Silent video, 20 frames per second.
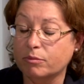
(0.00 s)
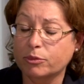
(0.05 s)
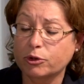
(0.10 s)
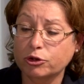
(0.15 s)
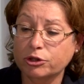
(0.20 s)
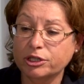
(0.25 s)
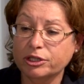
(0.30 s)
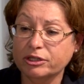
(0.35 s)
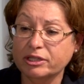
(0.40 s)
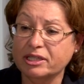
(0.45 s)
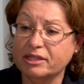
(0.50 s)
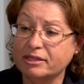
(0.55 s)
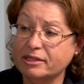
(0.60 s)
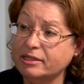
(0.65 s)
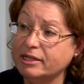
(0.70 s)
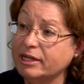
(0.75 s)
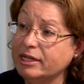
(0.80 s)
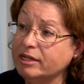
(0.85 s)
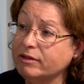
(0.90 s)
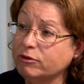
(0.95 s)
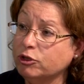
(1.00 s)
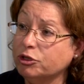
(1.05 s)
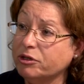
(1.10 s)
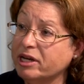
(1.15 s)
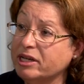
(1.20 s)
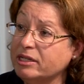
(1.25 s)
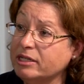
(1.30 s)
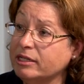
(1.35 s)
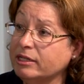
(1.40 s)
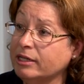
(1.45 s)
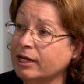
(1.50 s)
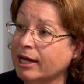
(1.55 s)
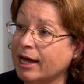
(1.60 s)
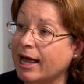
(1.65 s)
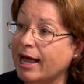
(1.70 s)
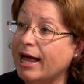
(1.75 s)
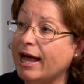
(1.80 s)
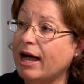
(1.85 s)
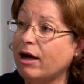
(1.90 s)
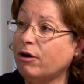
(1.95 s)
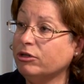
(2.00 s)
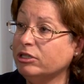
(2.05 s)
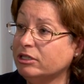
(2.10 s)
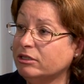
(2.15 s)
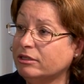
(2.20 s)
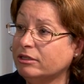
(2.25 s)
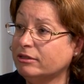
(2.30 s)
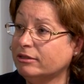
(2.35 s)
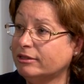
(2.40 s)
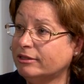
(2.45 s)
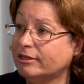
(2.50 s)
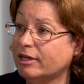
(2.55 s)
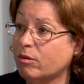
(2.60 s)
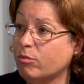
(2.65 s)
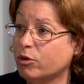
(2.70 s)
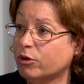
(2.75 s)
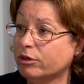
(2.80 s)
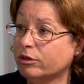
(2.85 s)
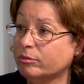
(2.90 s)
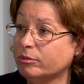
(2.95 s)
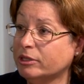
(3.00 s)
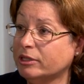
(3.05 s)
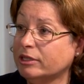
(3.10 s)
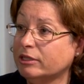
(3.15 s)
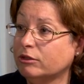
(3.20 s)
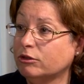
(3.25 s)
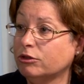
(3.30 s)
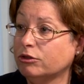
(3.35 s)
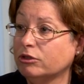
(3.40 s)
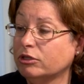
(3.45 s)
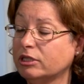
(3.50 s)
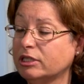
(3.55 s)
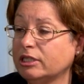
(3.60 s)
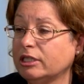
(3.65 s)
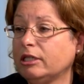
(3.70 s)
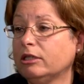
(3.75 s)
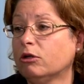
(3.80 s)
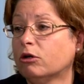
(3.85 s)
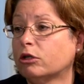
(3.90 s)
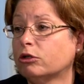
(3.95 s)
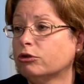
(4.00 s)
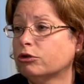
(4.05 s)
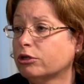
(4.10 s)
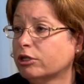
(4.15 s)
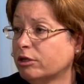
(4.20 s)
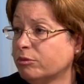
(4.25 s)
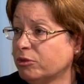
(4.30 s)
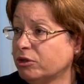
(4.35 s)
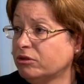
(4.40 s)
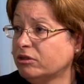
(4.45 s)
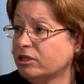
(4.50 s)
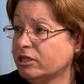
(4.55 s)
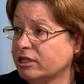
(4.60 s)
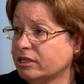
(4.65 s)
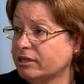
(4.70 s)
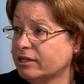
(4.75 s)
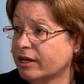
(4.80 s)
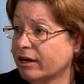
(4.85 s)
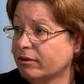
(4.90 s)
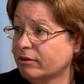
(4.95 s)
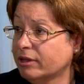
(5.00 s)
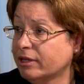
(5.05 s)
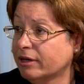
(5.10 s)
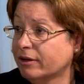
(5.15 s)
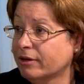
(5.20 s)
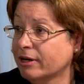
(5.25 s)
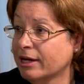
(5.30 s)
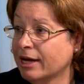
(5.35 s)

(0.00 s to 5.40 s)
particularly the city of Trenton, out into the suburbs. And so you see larger communities out there.